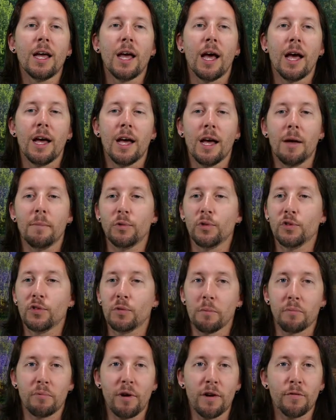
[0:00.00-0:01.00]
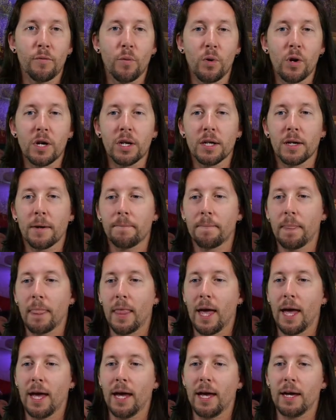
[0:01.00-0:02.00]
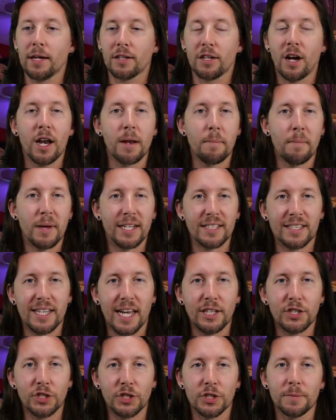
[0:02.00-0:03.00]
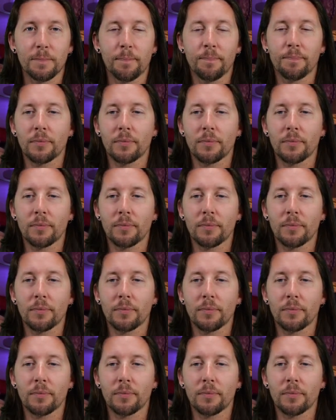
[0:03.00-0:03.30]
Use some breath work, guided meditation,